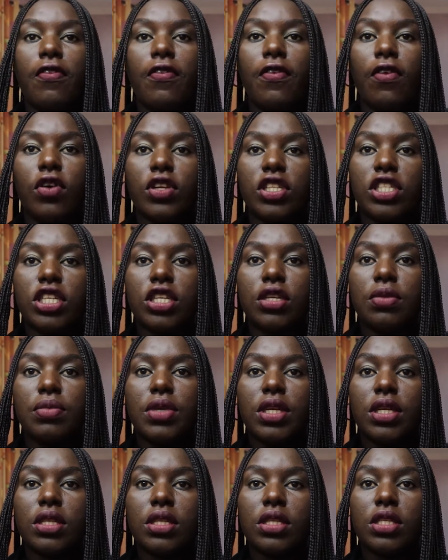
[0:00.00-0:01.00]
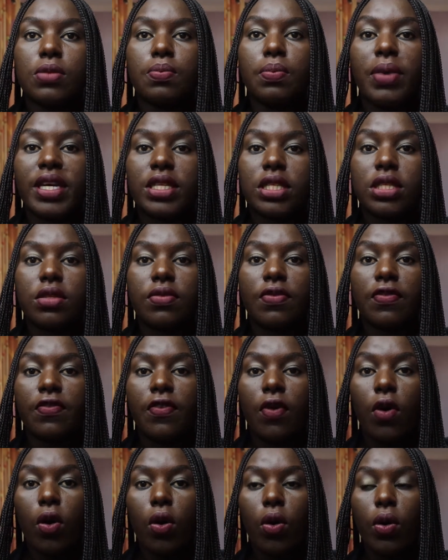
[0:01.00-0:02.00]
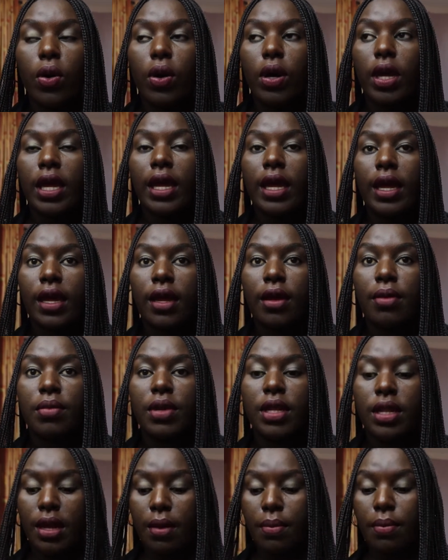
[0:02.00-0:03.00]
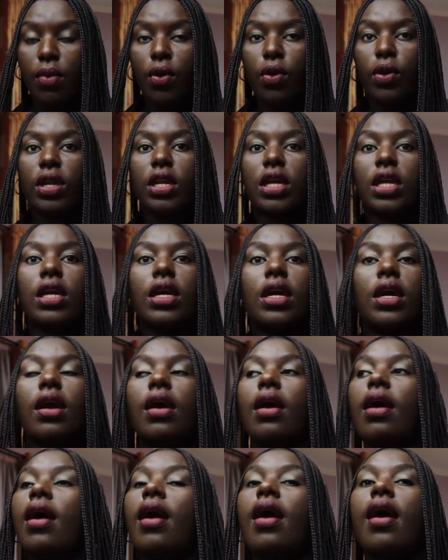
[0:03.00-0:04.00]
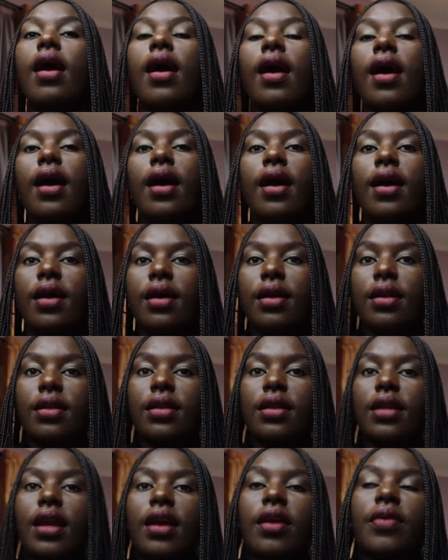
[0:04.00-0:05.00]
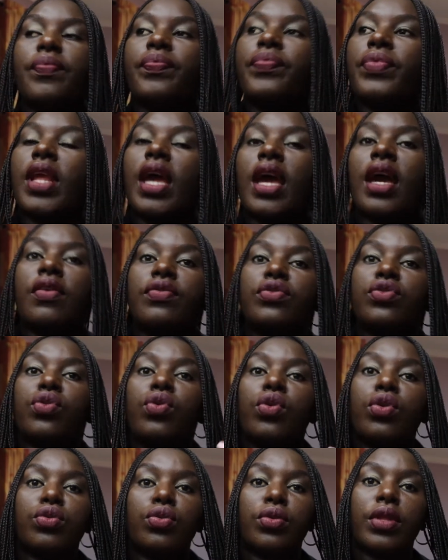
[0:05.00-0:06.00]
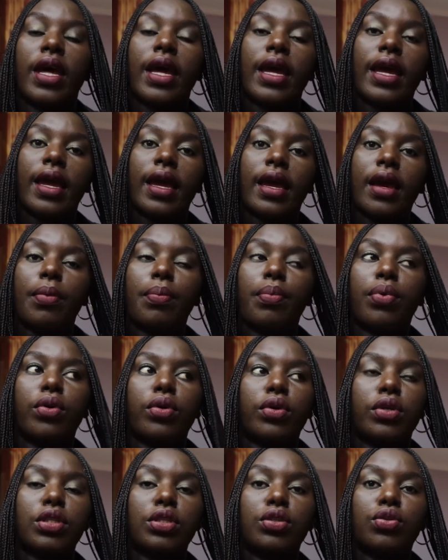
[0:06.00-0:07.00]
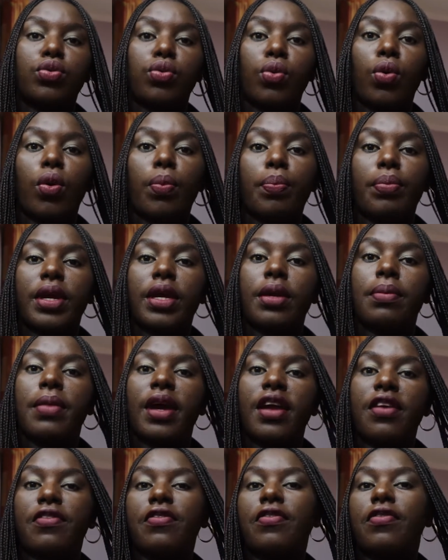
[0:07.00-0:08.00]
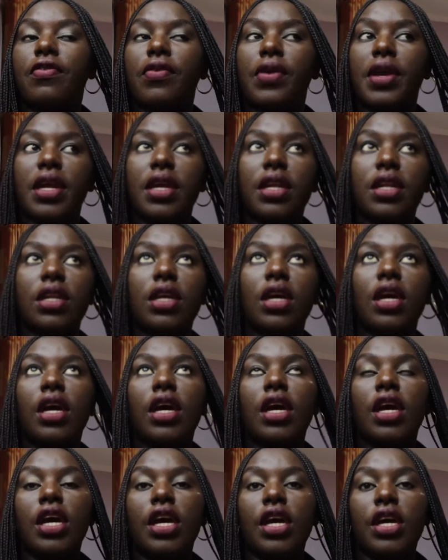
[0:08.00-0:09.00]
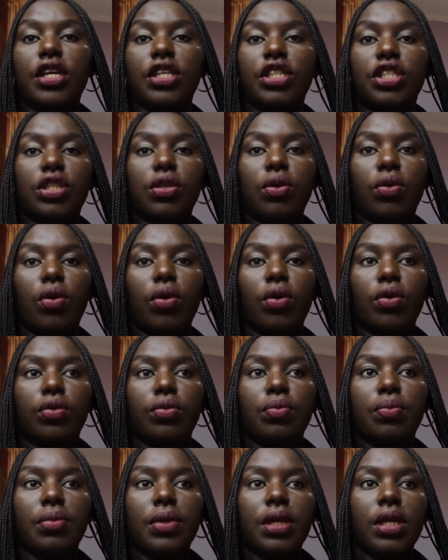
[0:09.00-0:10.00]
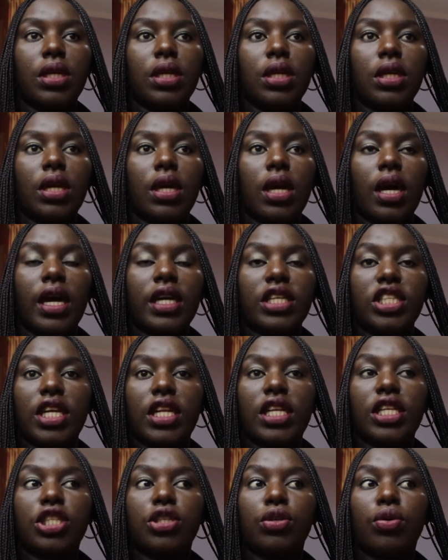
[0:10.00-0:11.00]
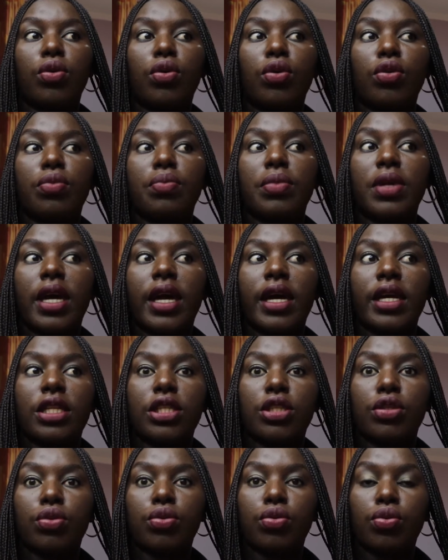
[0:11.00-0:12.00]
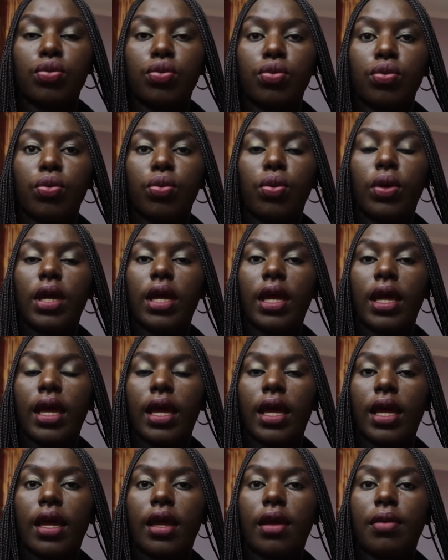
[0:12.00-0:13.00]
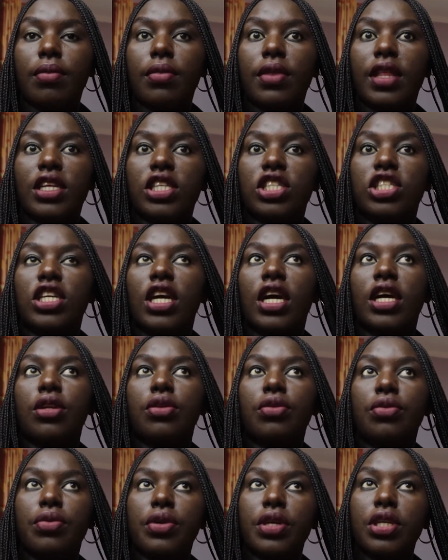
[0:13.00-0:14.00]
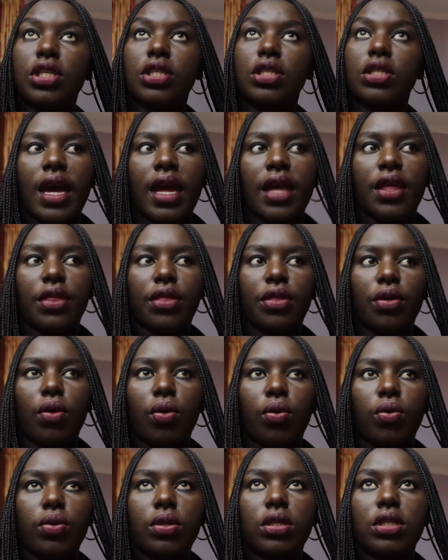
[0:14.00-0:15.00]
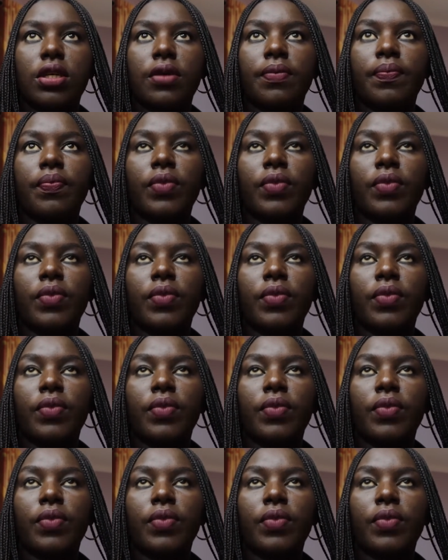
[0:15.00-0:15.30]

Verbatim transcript: 14 minutes past 4 a.m in the morning and yeah i have to go to the airport to go pick my friend she called me actually she called me at 2 a.m that she had reached i thought